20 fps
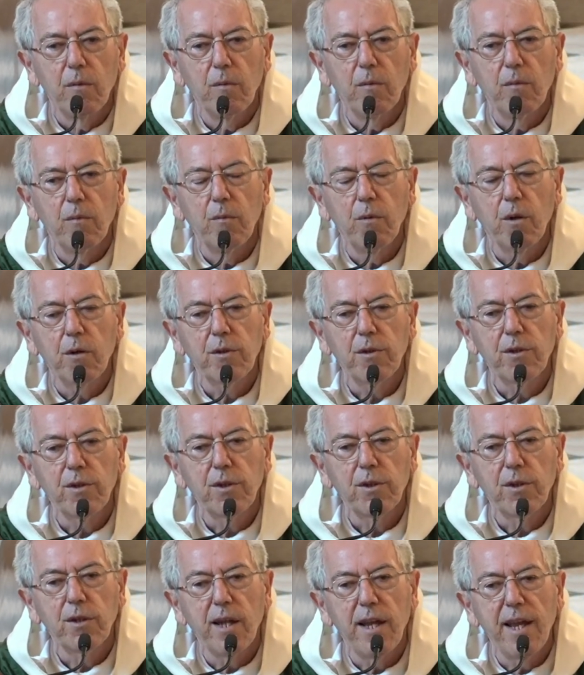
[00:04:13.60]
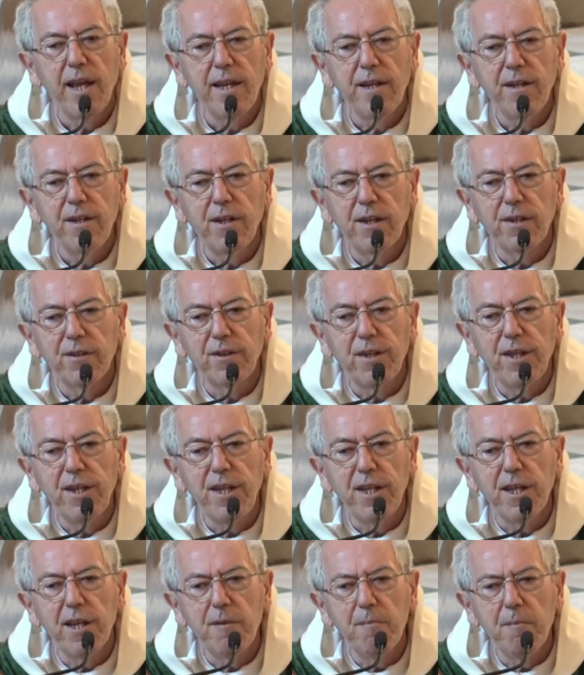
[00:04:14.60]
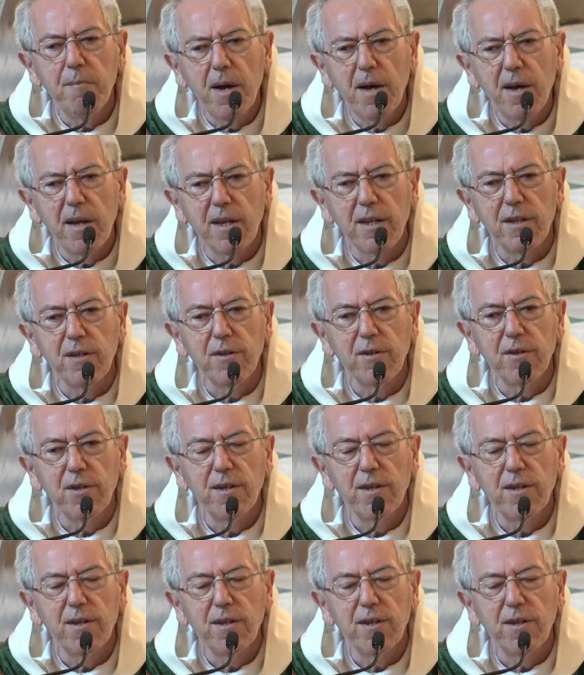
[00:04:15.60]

What end has he in mind?